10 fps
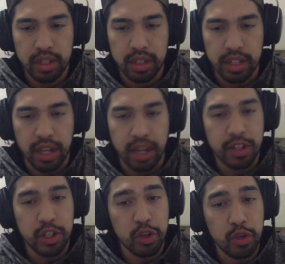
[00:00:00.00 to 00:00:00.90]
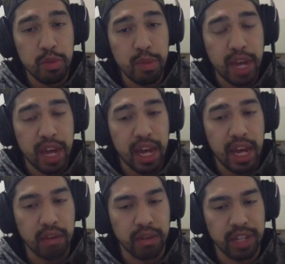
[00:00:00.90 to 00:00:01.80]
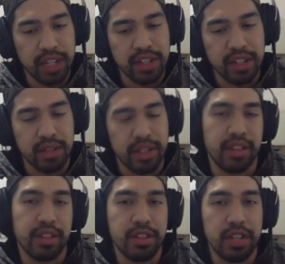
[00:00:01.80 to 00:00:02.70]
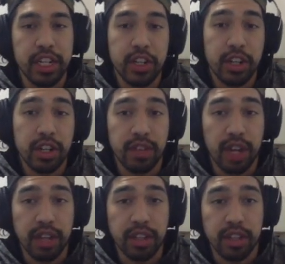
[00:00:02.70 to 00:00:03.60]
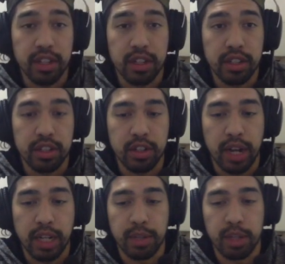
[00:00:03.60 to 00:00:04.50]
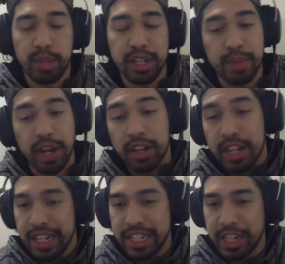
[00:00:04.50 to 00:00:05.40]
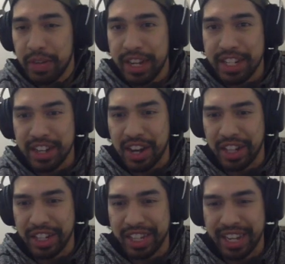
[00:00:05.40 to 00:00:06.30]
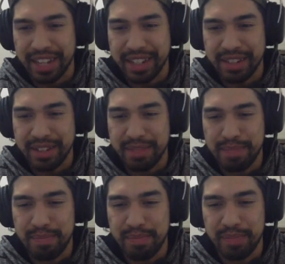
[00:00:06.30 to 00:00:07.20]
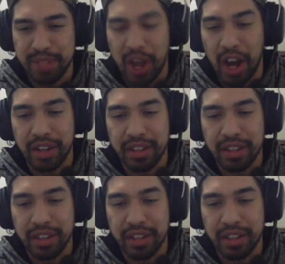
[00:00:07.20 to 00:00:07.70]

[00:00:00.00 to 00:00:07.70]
Yeah, too bad. Well, I guess it, yeah, there's he couldn't have got the the cracked marker, but it doesn't matter. DOA is gone. Look at that, just gone